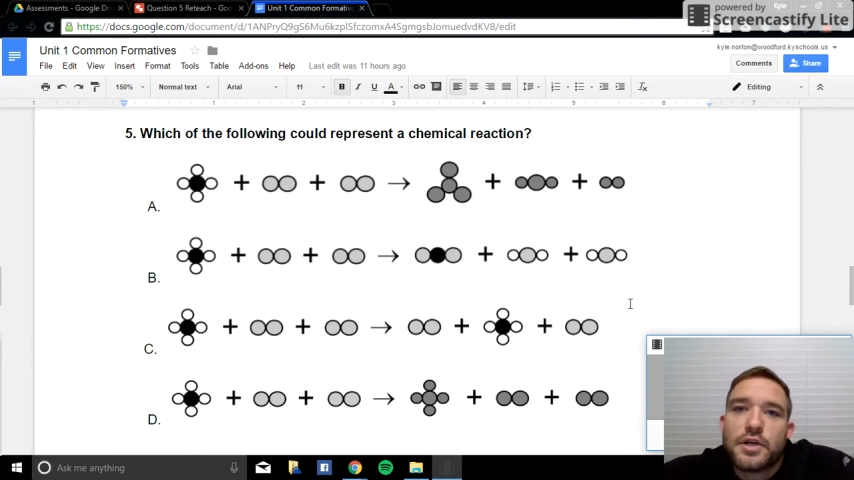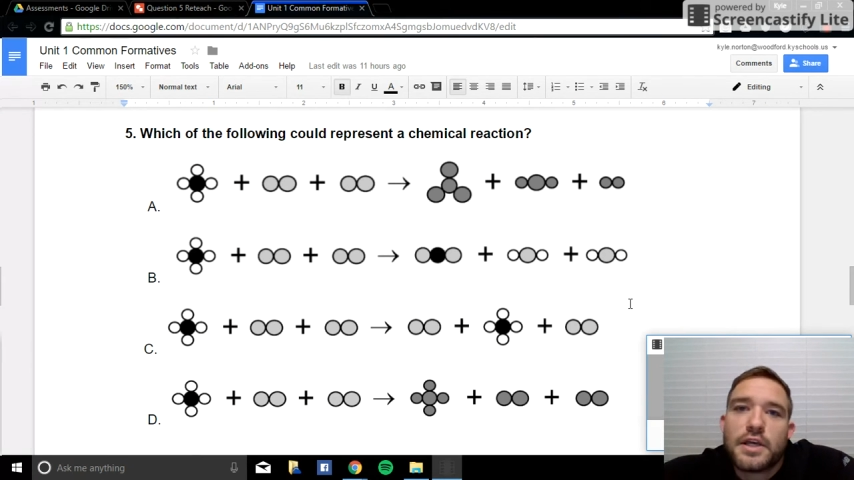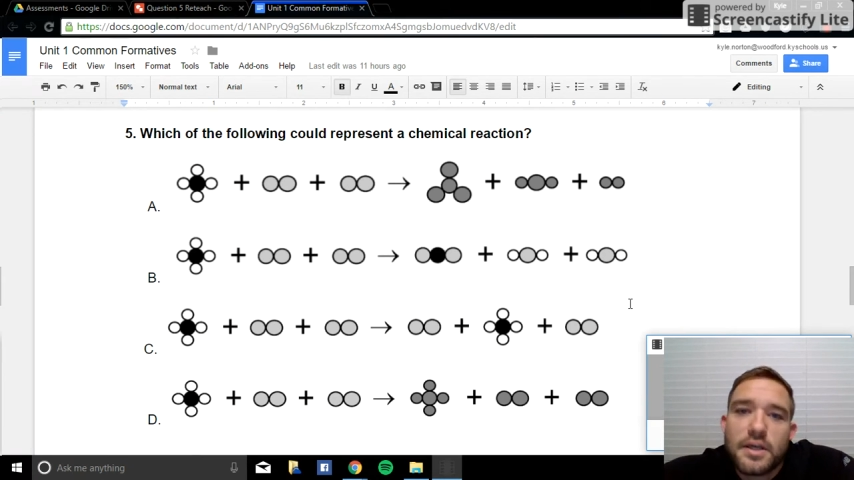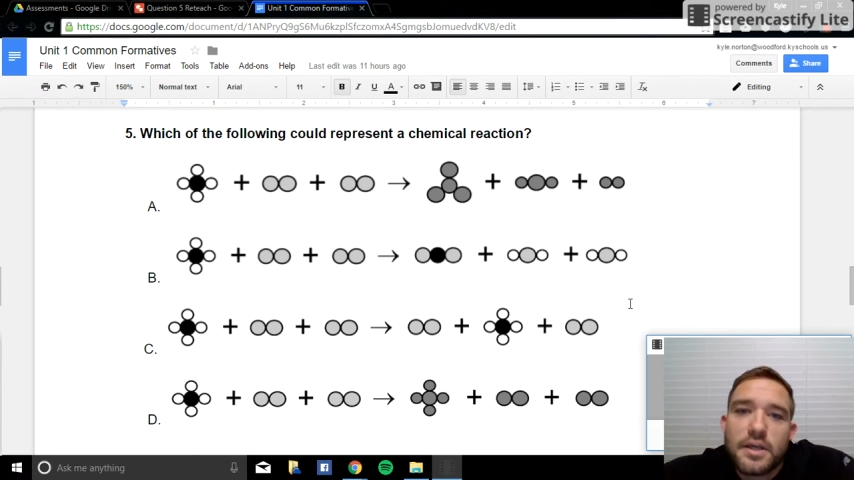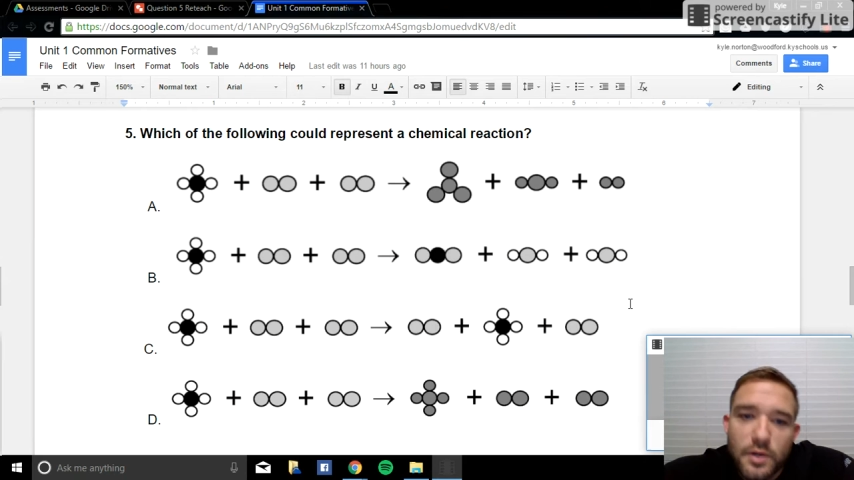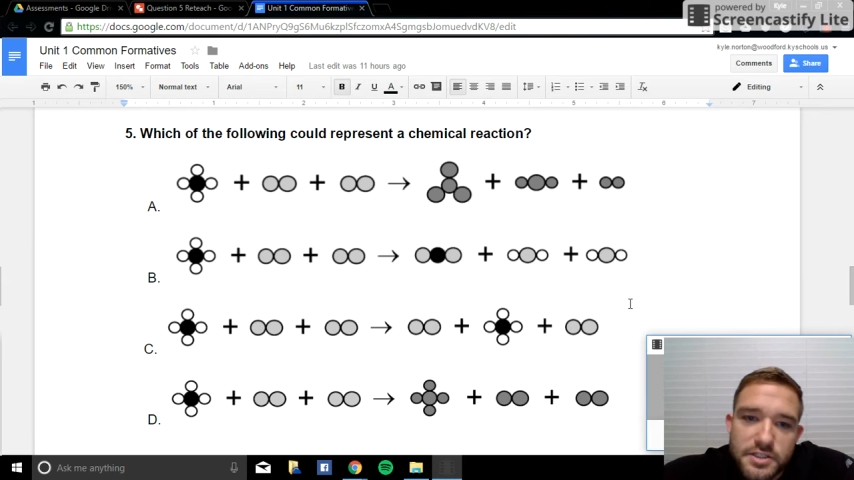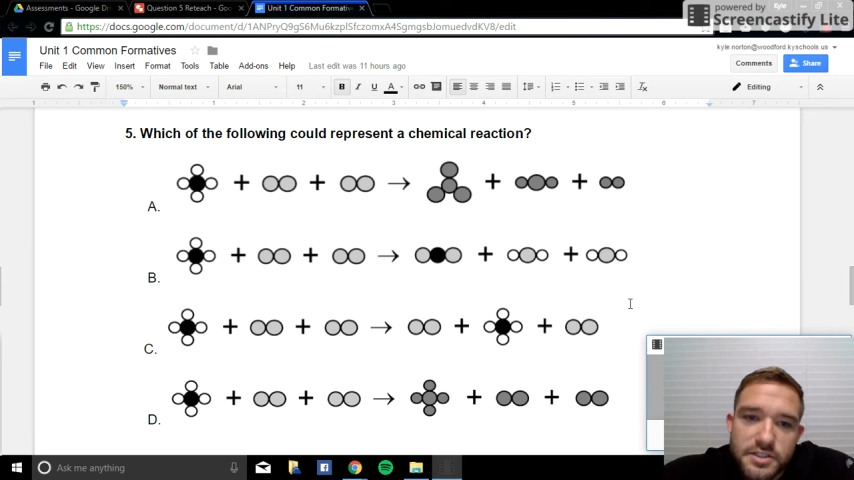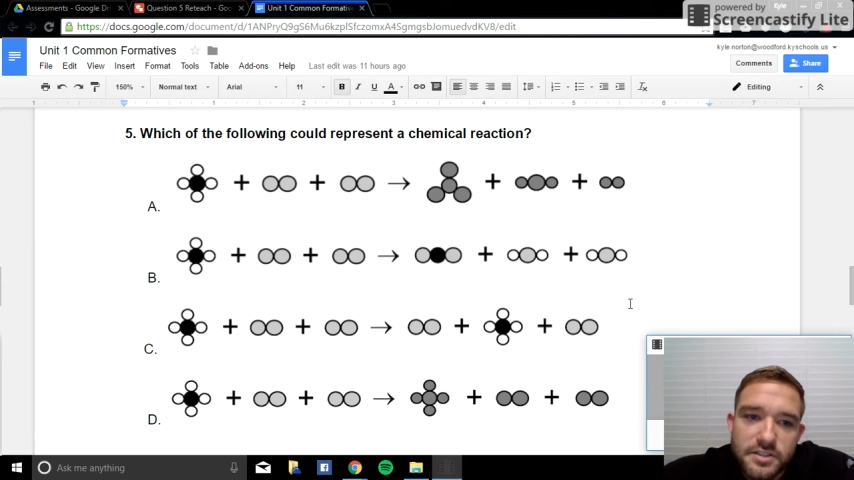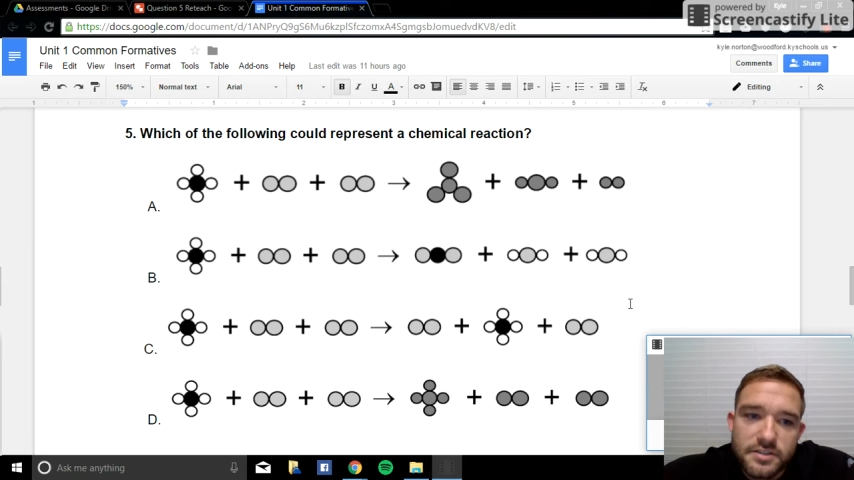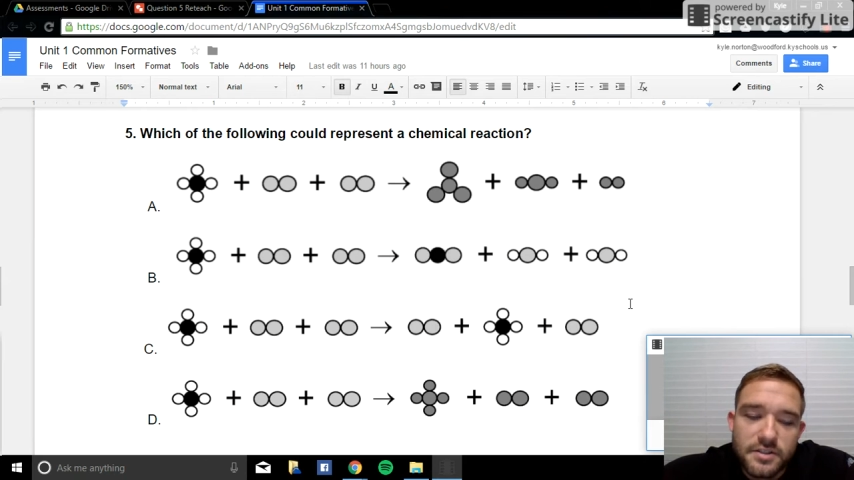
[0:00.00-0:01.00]
tricky
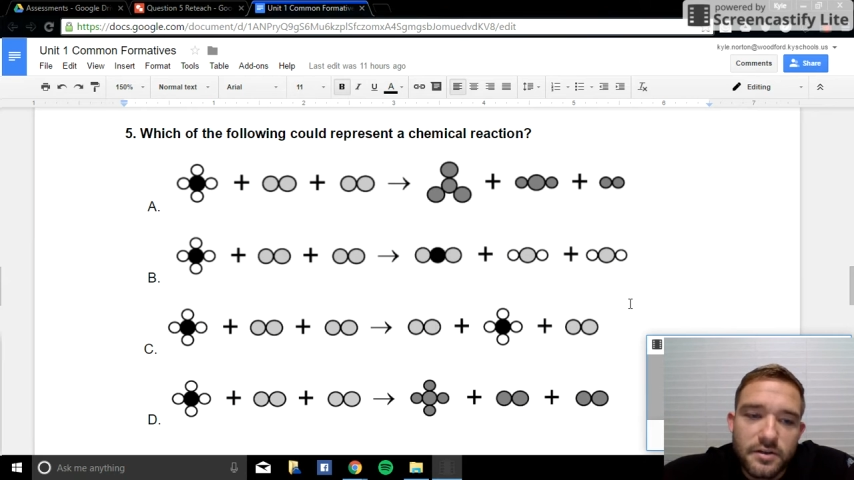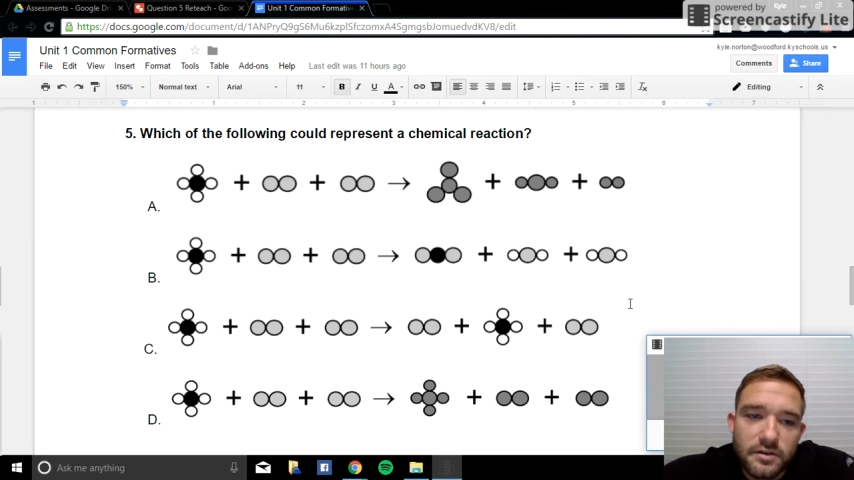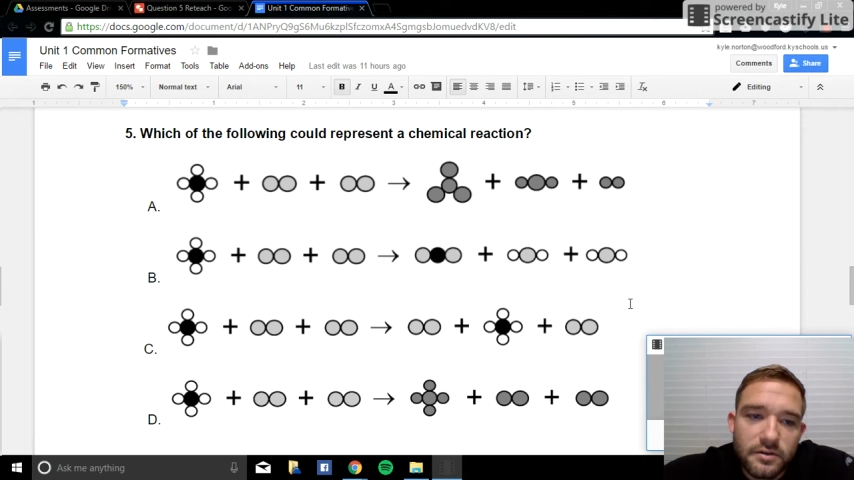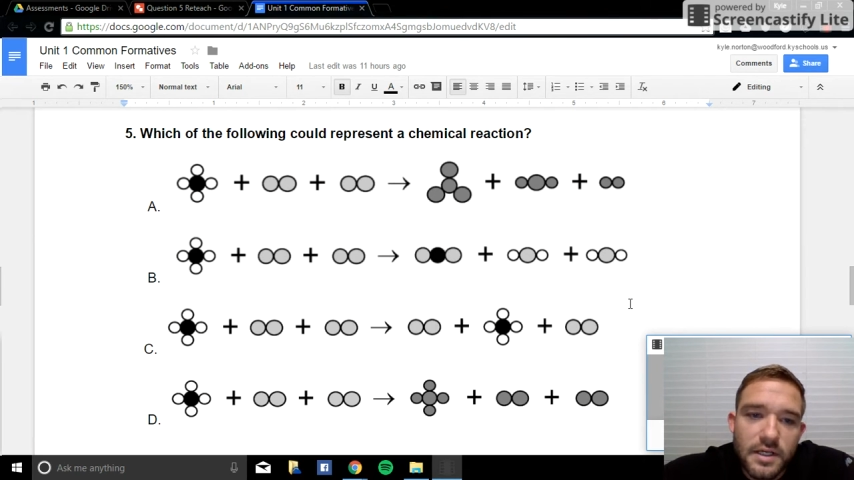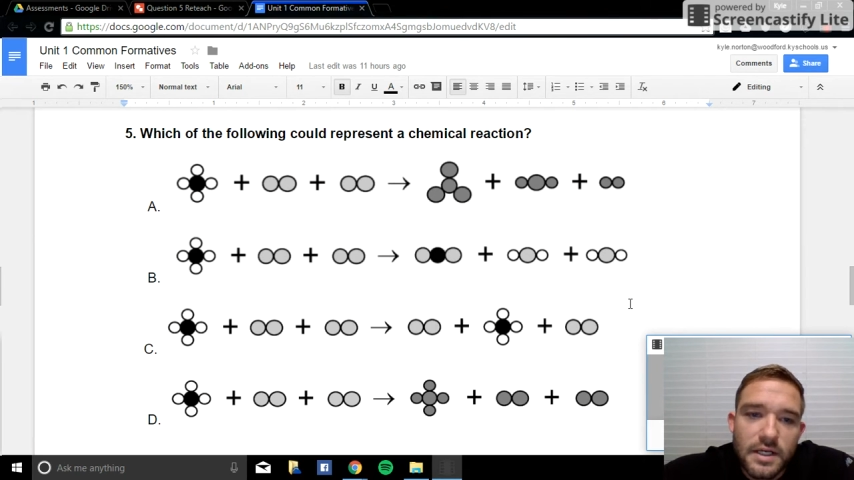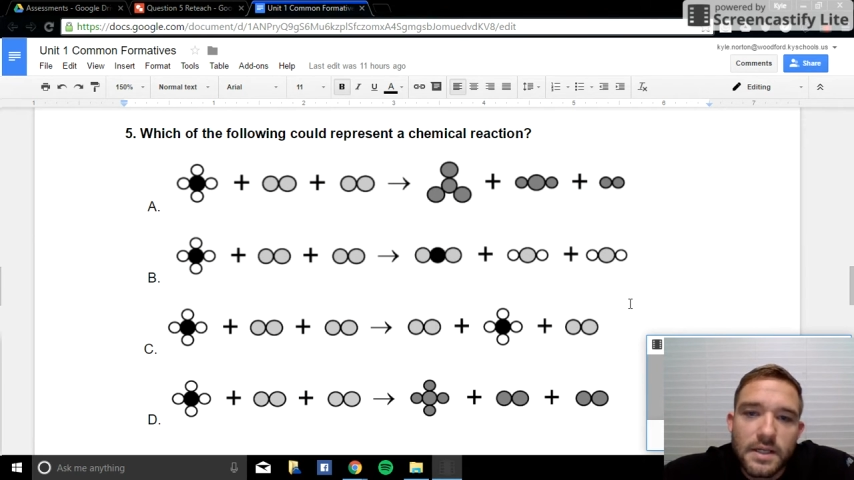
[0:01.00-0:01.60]
question, so